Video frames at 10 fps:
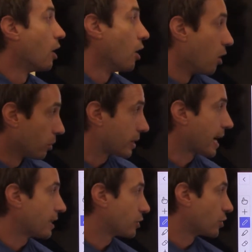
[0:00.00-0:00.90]

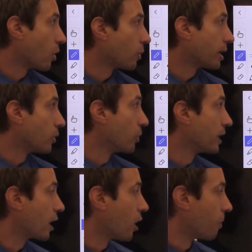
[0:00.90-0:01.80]
Okay, so here we
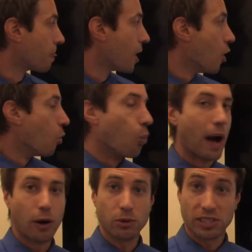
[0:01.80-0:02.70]
go.
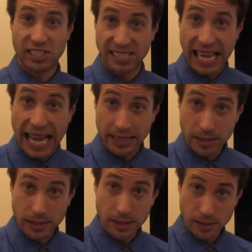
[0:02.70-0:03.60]
Well,
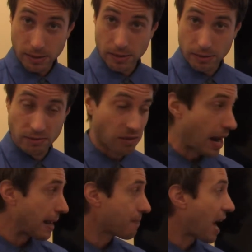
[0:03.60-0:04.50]
since,
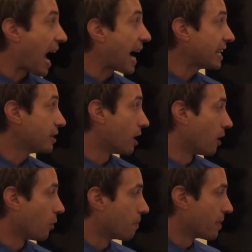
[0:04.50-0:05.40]
right, I
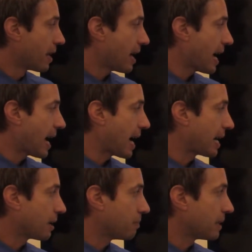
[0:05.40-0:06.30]
know
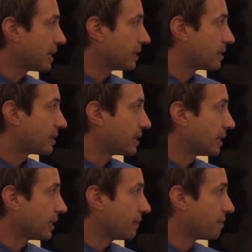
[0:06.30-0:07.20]

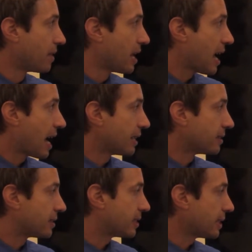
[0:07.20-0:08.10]
ABC and
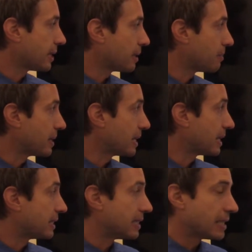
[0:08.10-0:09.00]

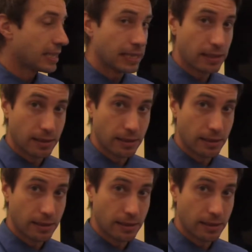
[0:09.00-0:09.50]
CBD,